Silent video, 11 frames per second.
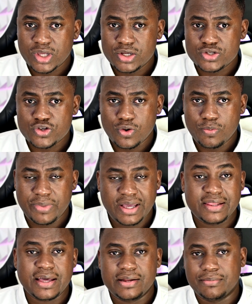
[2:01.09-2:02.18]
So bear
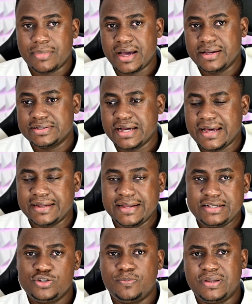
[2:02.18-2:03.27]
that in mind.
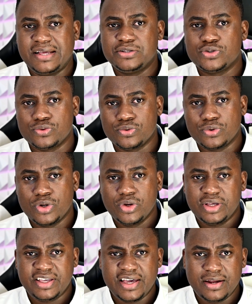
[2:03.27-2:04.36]
Unless you plan to
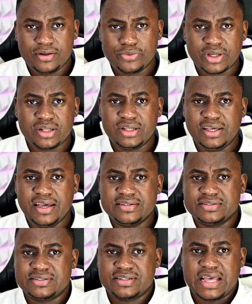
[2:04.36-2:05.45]
get in quickly
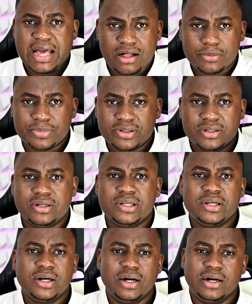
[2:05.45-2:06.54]
and scalp,
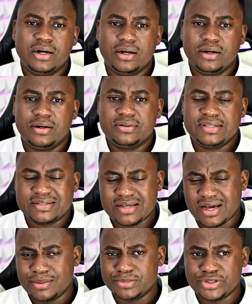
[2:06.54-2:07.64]
that's
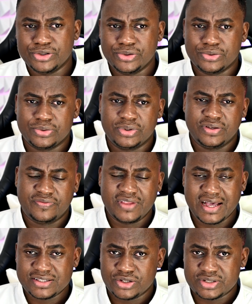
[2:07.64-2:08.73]
up to you if
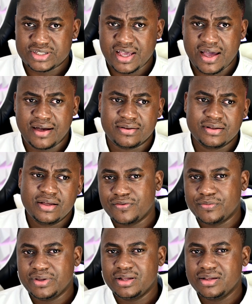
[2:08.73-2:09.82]
that's your style.
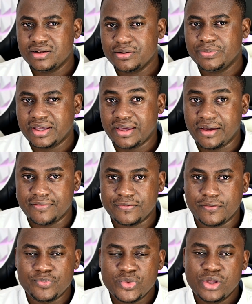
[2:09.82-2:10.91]
We'll be a little bit
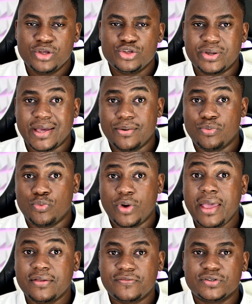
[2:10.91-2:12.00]
careful. You can
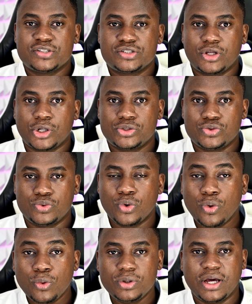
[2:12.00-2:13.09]
wait for the stock to
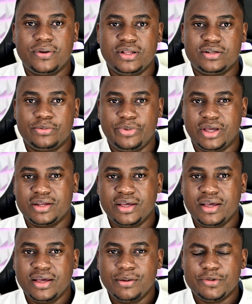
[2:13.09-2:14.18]
cool down a little bit
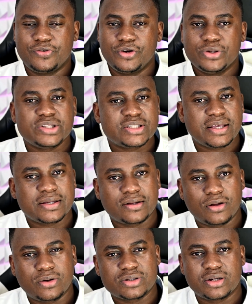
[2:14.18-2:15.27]
before you take a
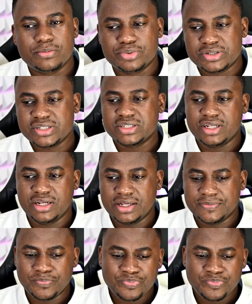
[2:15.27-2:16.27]
long-term position in it.